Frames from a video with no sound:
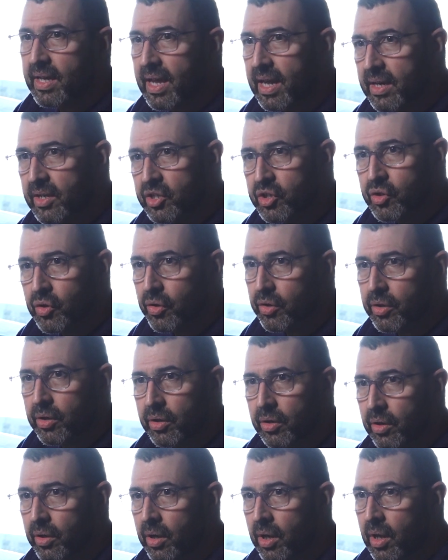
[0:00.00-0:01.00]
get a
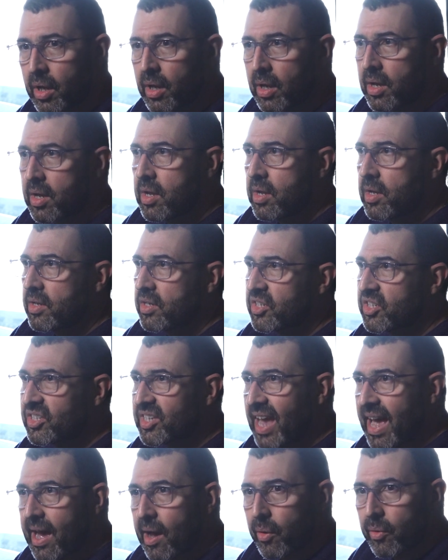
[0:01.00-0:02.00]
certain
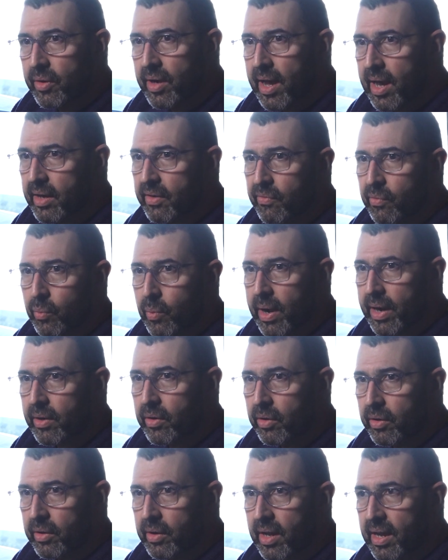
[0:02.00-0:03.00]
sound out of a
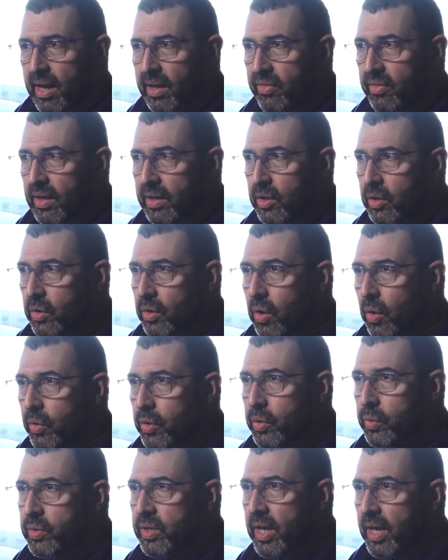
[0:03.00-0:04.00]
record, and then
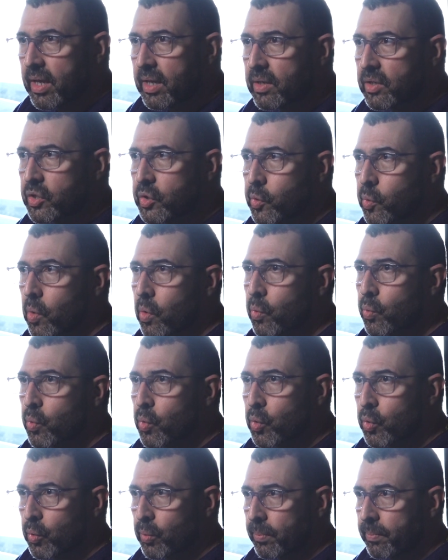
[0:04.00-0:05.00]
you take it to a
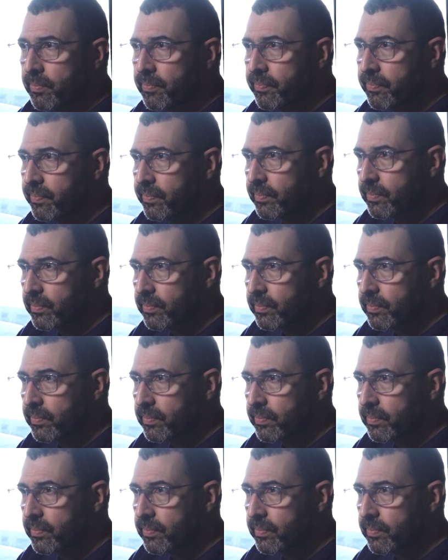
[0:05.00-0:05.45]
room